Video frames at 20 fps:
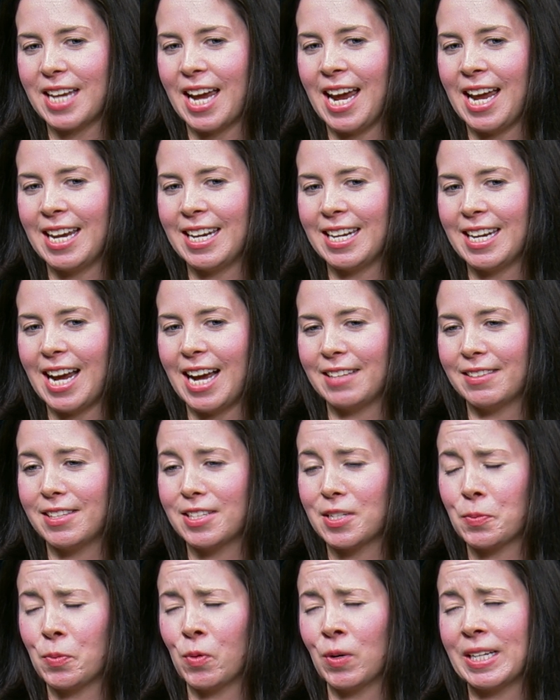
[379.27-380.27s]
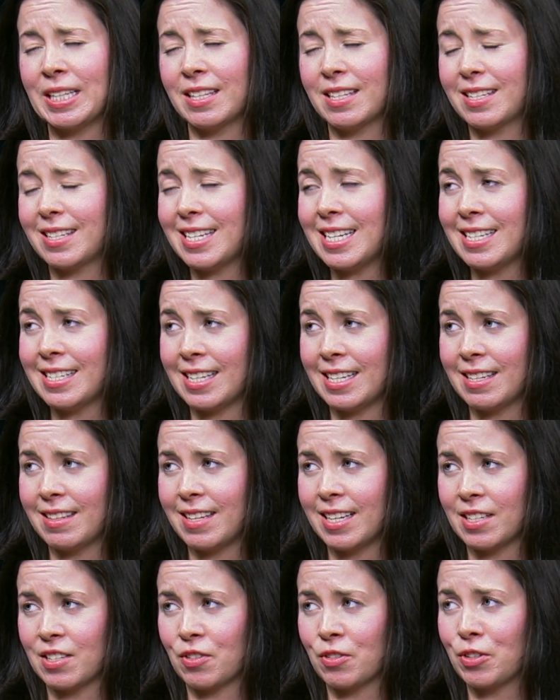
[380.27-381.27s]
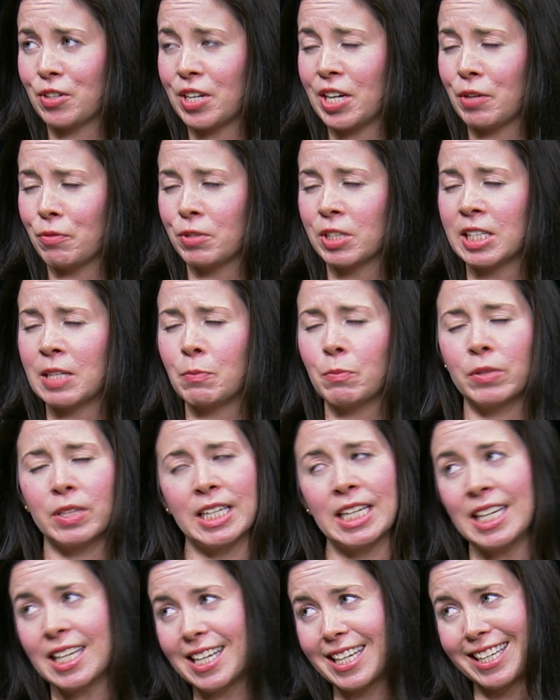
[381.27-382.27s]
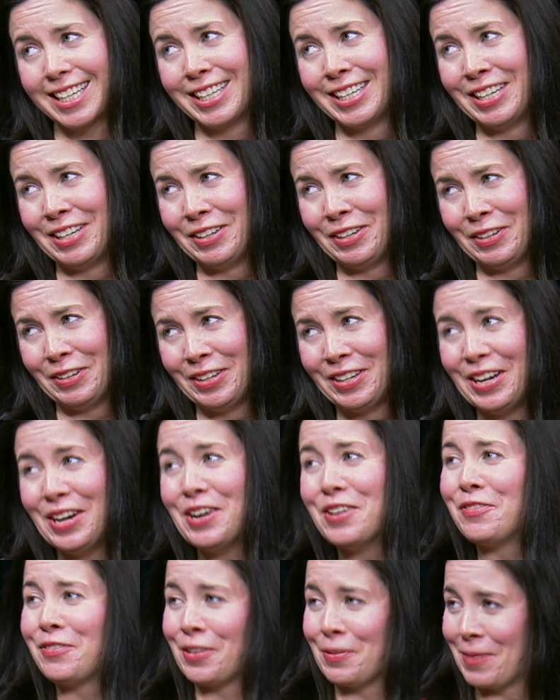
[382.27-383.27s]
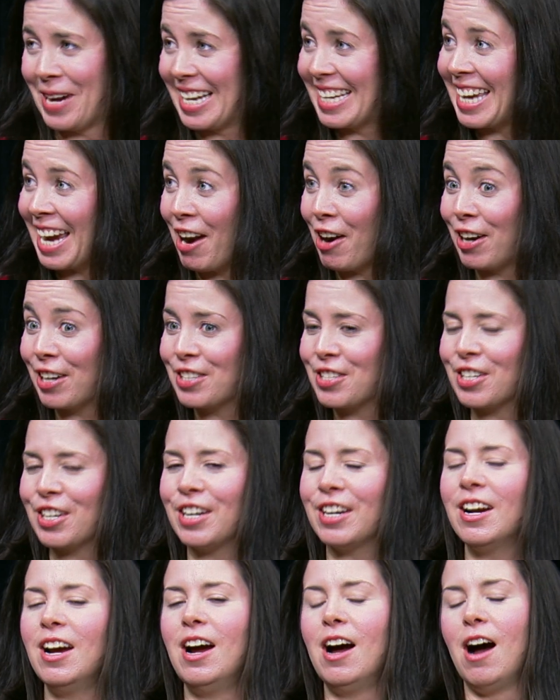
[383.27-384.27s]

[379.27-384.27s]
and at this point in the season, things are looking really bleak for my character.